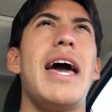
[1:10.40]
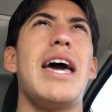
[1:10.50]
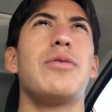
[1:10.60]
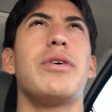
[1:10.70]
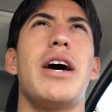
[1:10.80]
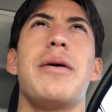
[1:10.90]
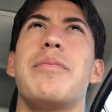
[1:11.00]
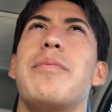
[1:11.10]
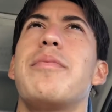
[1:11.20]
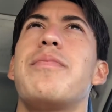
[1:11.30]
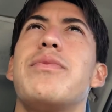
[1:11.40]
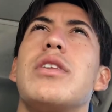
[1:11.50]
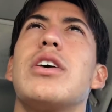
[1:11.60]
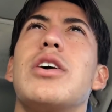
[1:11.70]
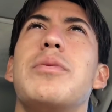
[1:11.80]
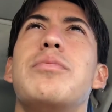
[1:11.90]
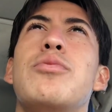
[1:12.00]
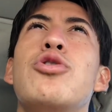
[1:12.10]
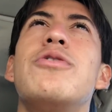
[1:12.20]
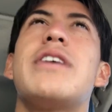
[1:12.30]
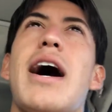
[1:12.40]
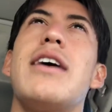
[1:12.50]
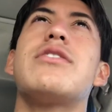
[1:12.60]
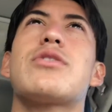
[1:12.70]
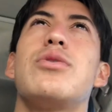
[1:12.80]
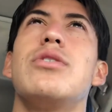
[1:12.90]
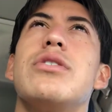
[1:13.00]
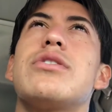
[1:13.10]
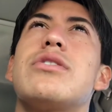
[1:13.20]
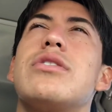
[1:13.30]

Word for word: and when I moved high schools,